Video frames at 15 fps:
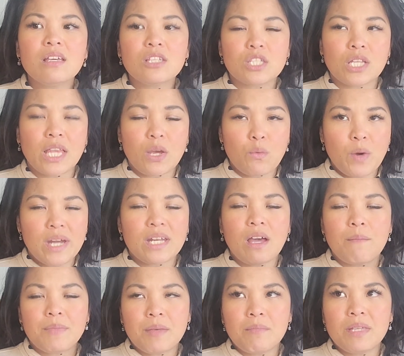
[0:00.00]
So like right now
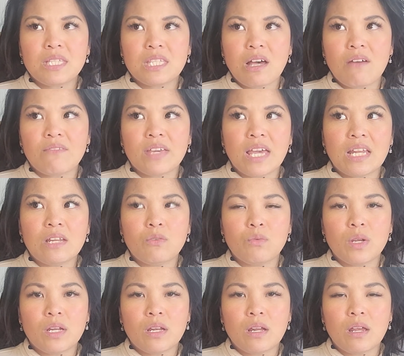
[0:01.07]
I'm in the midst of getting
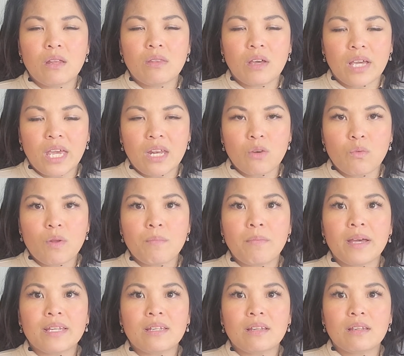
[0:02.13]
rid, not getting rid,
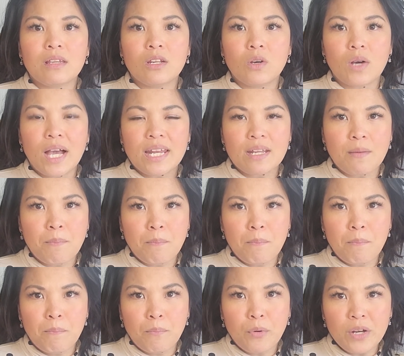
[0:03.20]
but you know, kind of
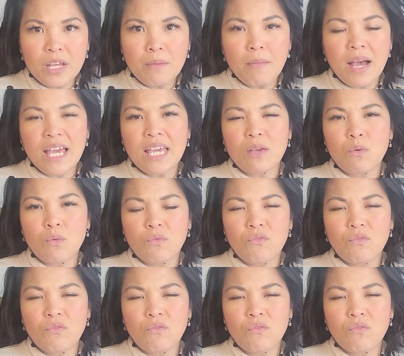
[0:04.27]
putting my